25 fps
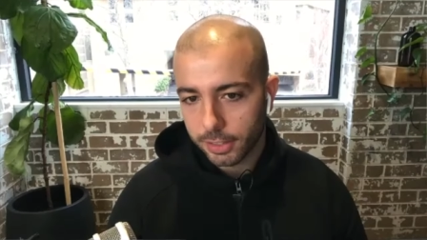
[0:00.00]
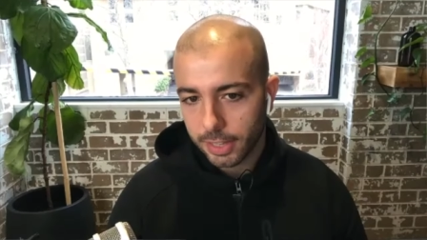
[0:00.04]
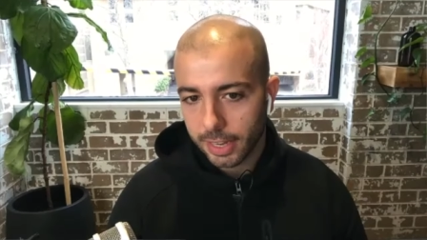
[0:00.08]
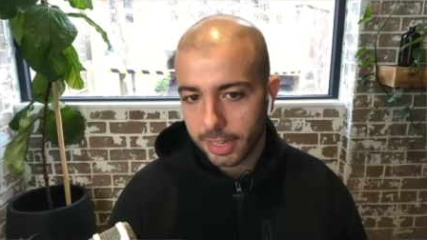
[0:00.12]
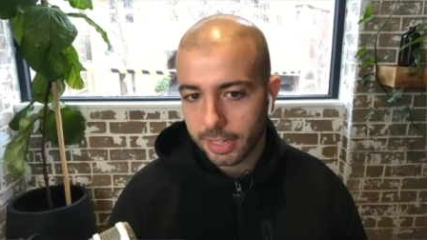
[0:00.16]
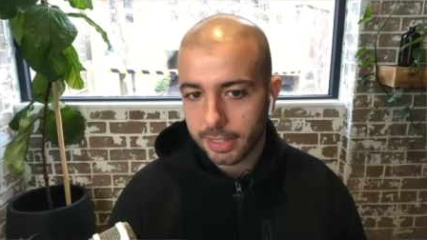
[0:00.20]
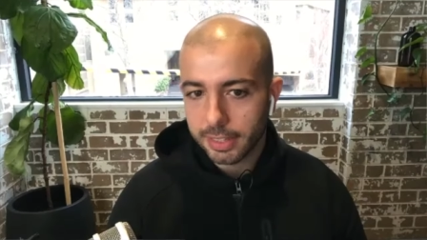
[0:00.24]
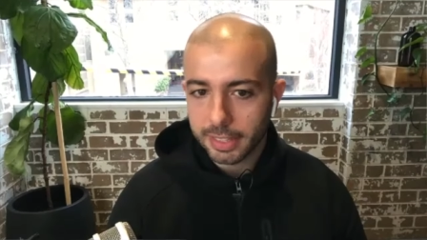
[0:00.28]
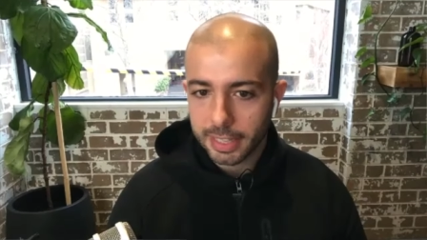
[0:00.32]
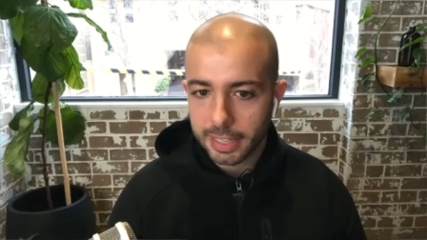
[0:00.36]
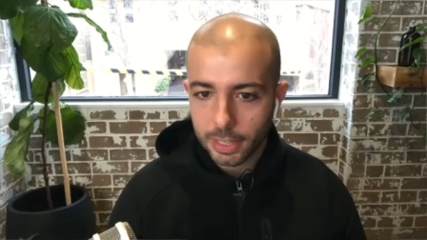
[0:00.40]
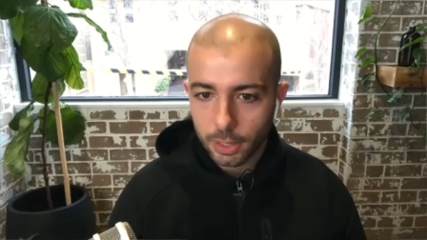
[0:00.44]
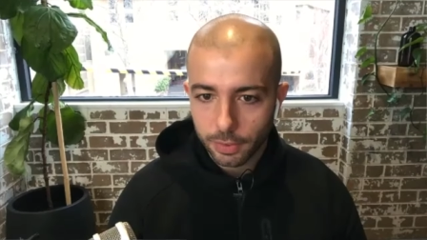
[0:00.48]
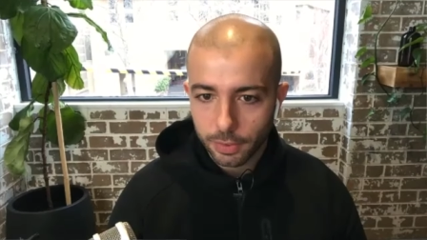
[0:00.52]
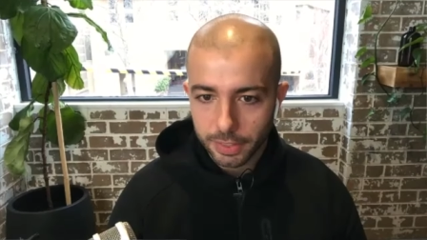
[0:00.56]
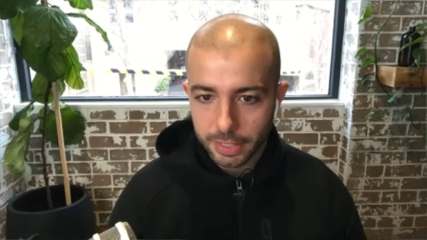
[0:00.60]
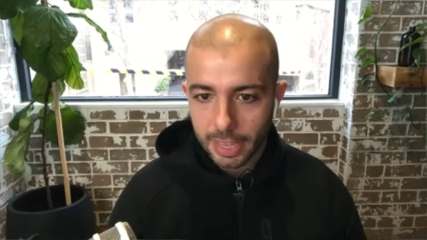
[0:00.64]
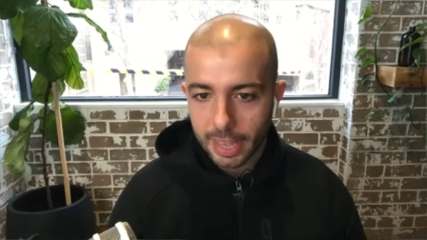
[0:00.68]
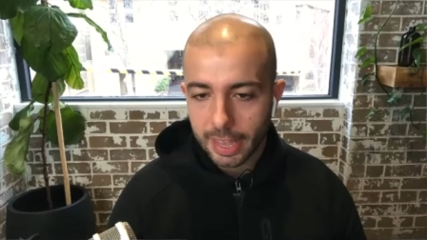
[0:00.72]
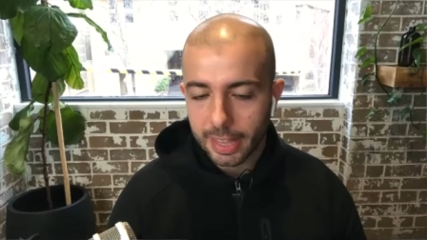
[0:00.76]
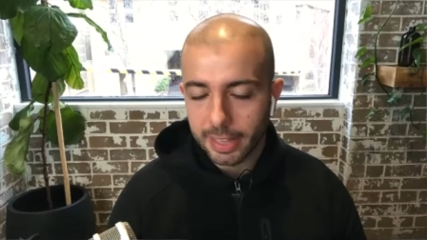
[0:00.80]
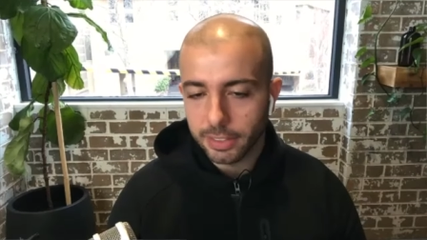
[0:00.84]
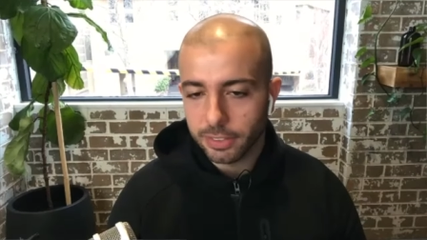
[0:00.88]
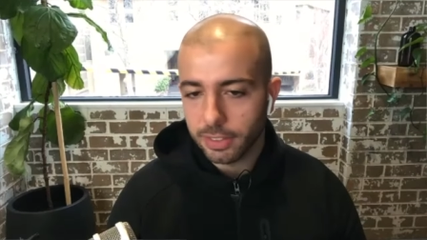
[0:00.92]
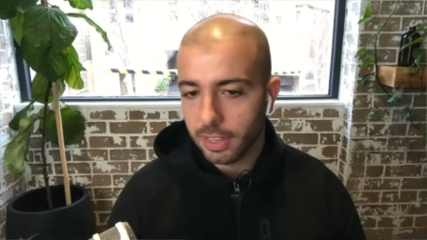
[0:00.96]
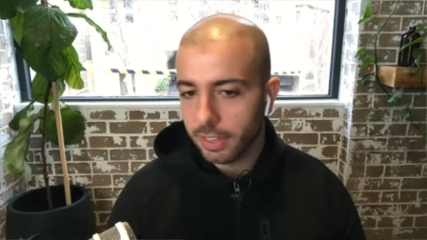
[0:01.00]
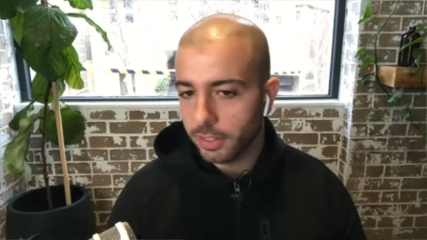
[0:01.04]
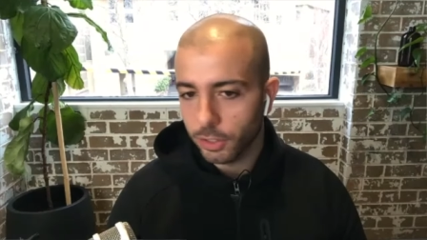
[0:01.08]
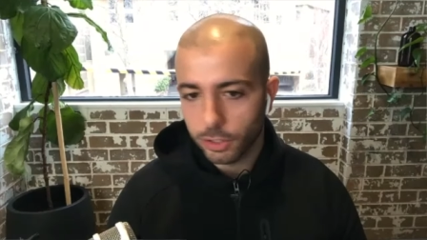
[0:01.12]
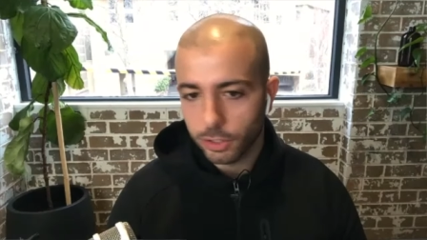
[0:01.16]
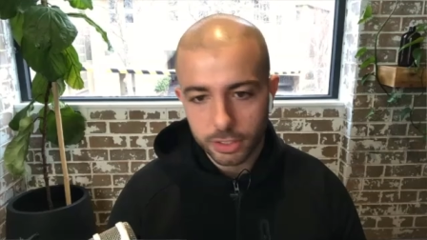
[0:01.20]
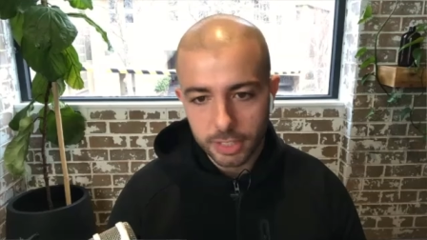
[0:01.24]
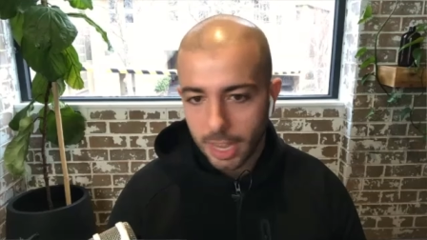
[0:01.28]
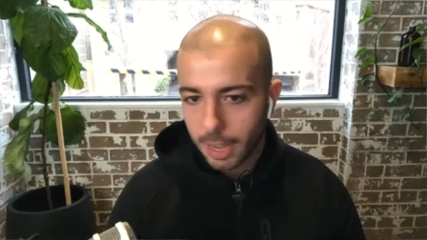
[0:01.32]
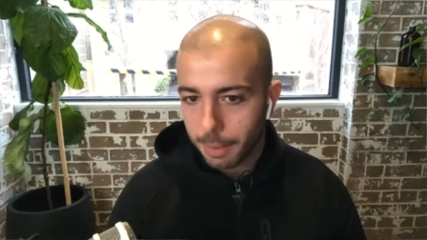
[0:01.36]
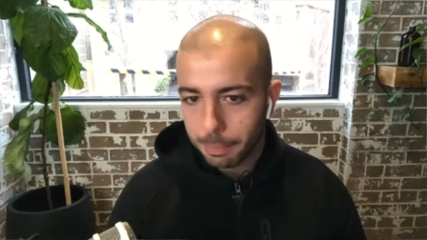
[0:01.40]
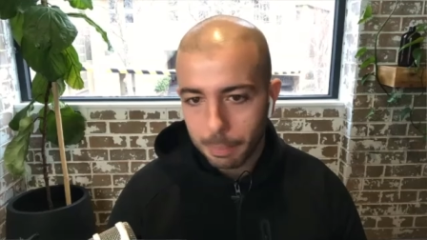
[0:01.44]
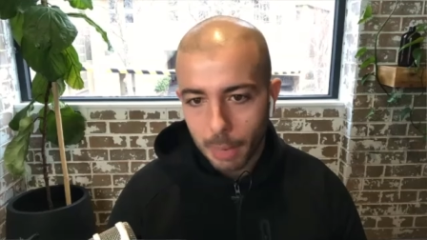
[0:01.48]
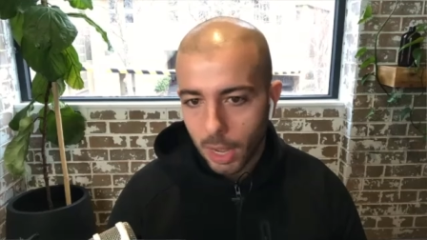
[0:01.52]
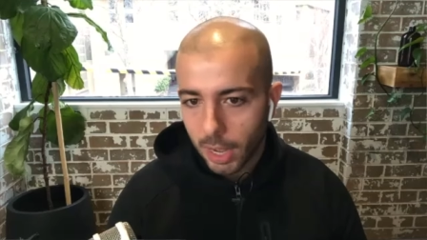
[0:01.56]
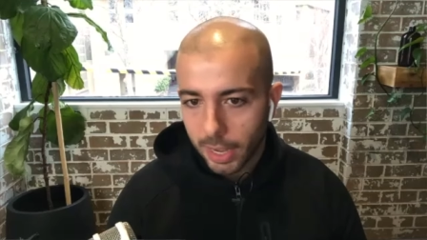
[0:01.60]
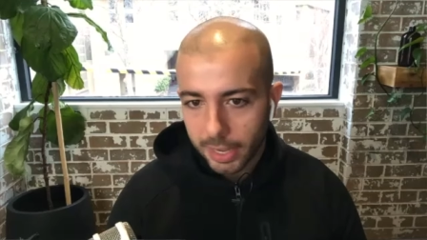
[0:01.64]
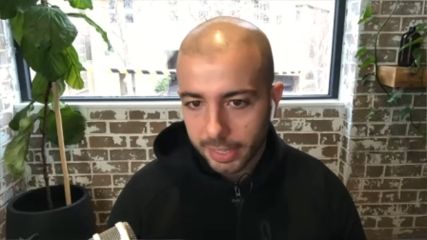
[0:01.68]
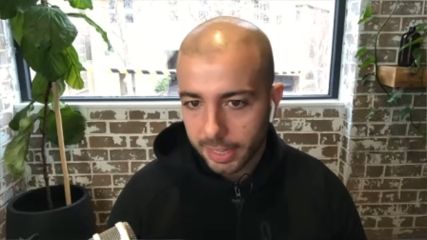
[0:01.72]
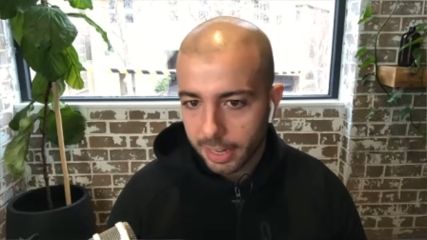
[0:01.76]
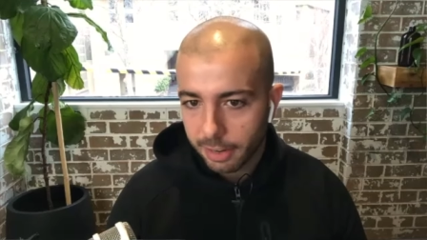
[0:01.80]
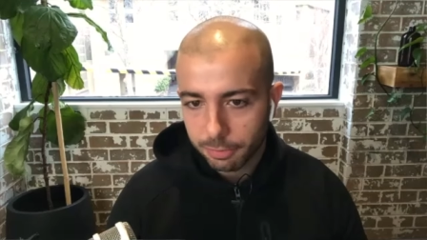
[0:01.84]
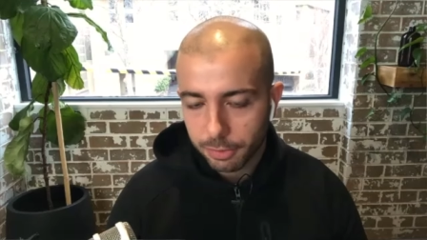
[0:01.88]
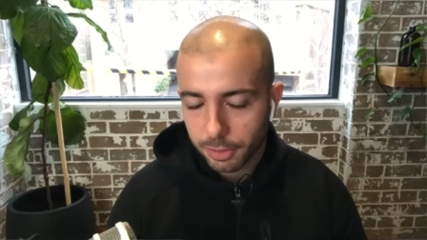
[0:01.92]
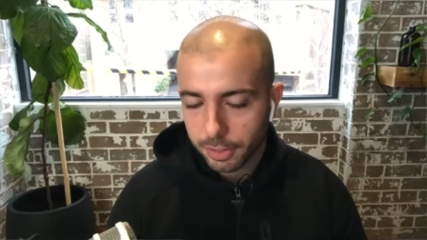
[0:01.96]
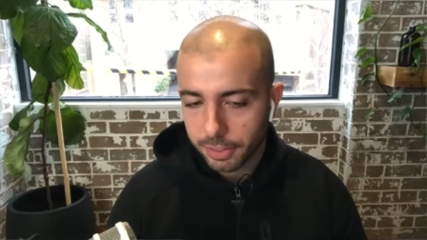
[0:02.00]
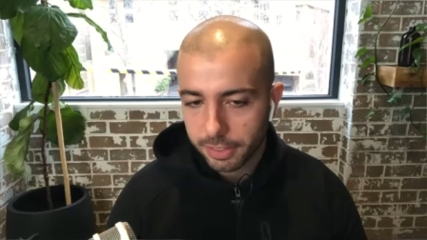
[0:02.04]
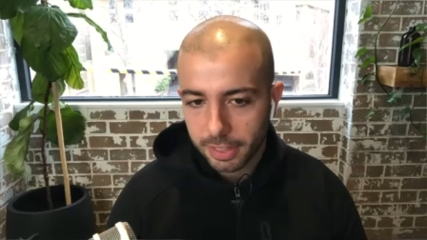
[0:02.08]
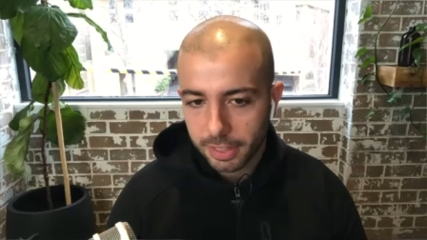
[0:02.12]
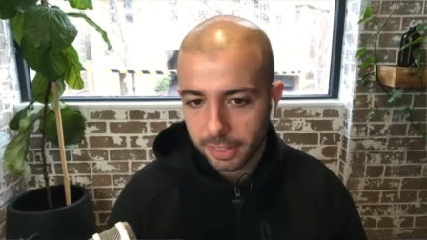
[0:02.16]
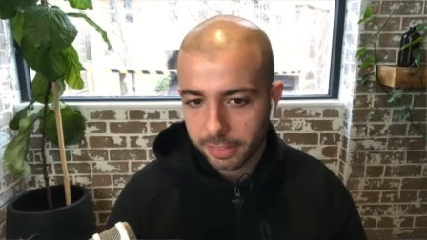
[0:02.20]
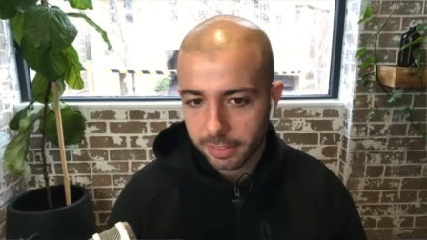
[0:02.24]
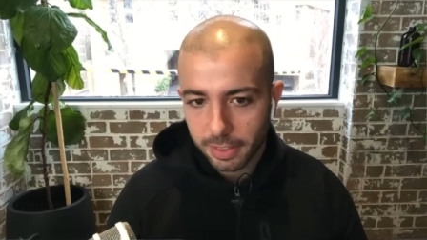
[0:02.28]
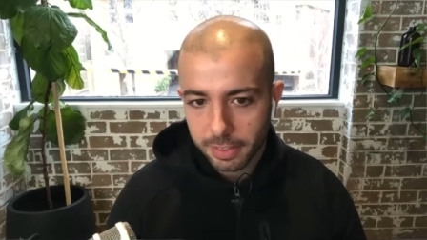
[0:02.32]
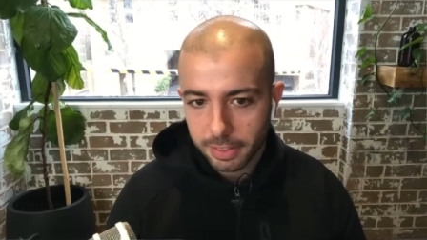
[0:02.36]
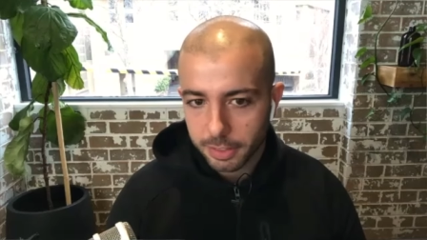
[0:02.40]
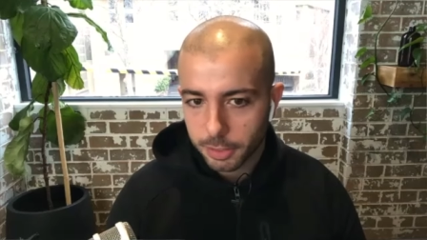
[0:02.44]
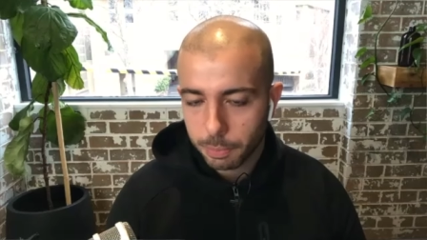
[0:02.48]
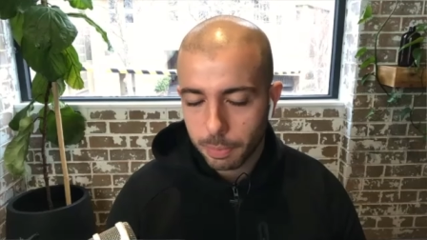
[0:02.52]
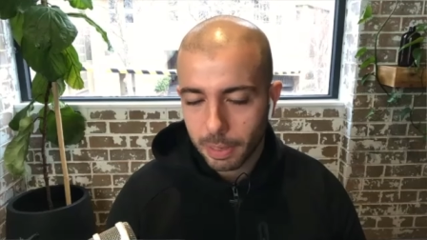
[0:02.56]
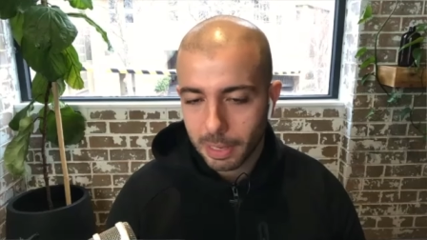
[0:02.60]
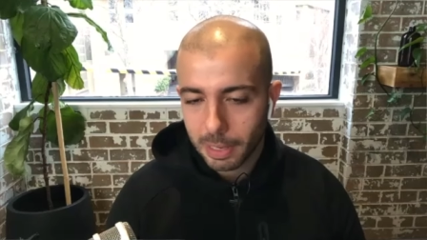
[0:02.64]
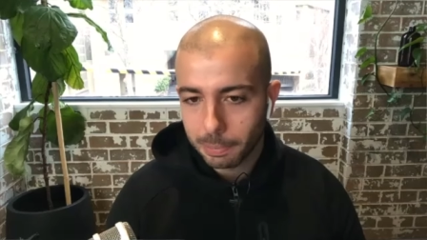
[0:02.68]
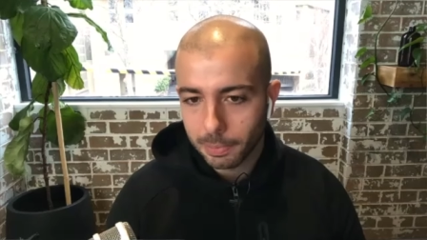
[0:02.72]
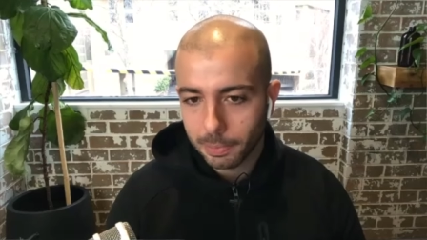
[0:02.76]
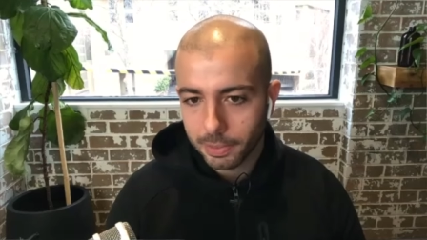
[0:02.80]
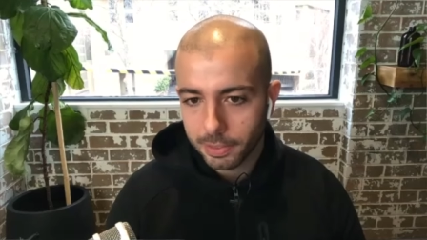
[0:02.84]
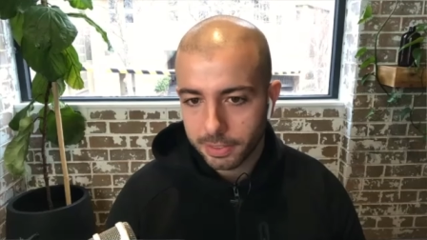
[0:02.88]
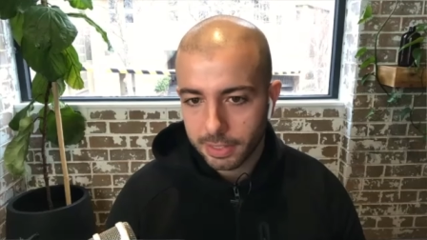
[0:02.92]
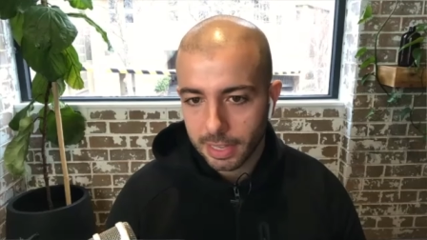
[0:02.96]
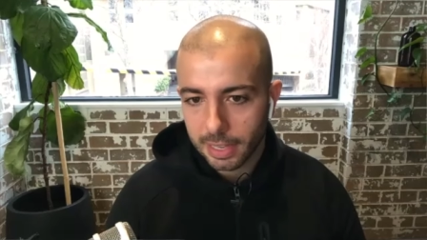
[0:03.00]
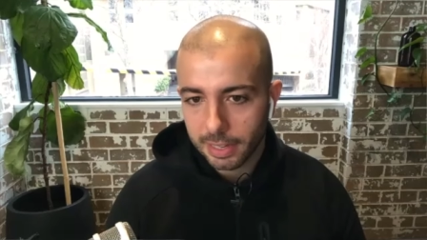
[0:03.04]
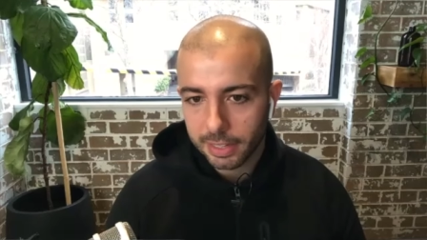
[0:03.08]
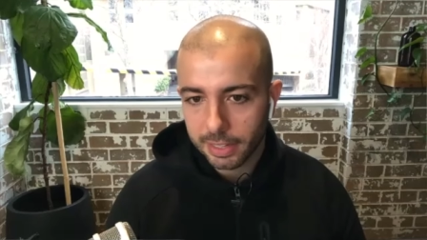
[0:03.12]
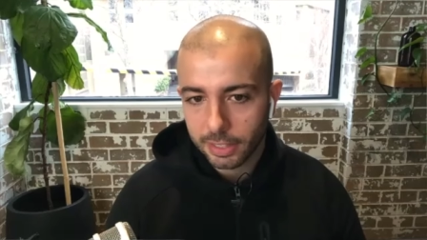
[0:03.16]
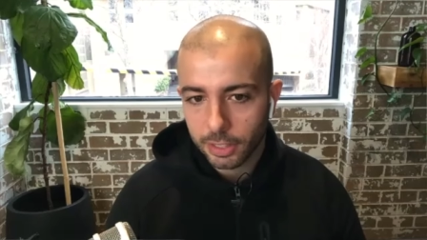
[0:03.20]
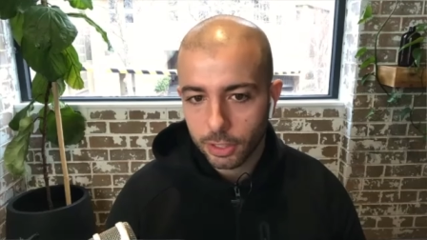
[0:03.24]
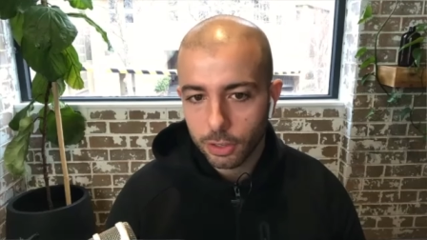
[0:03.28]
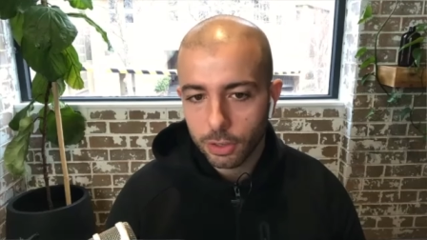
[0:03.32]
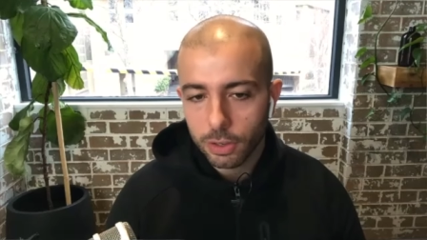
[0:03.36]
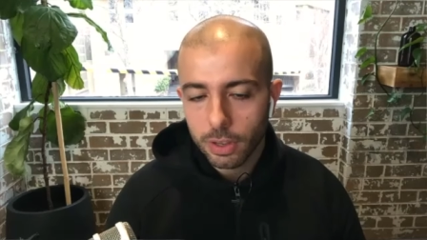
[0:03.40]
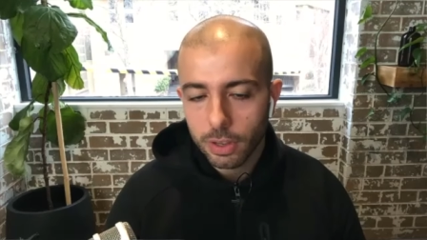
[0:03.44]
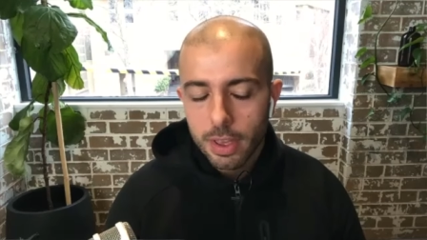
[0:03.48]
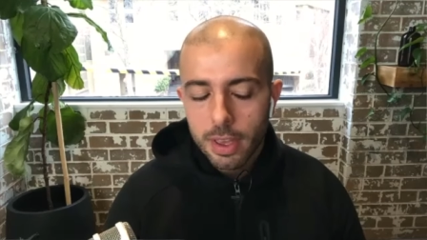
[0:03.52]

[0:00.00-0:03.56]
clicking on the ads and you start buying everything that these people are selling you.